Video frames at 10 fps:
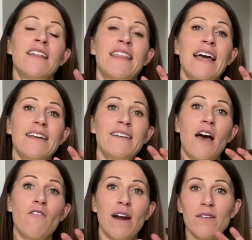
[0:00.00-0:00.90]
then
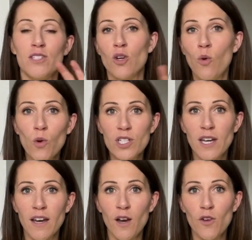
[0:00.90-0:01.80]
around a quarter
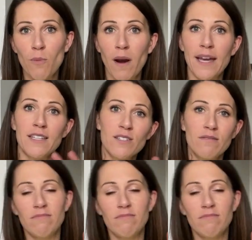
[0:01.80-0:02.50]
of your plate